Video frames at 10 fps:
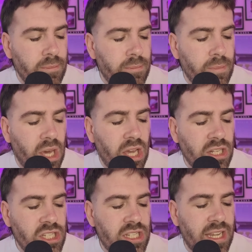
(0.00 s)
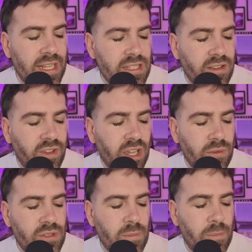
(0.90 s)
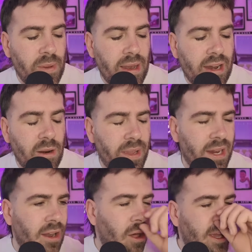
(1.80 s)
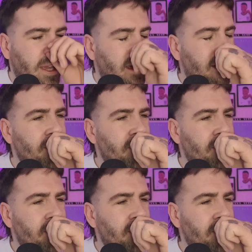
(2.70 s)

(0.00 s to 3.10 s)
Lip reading: merged the interview to be a little bit like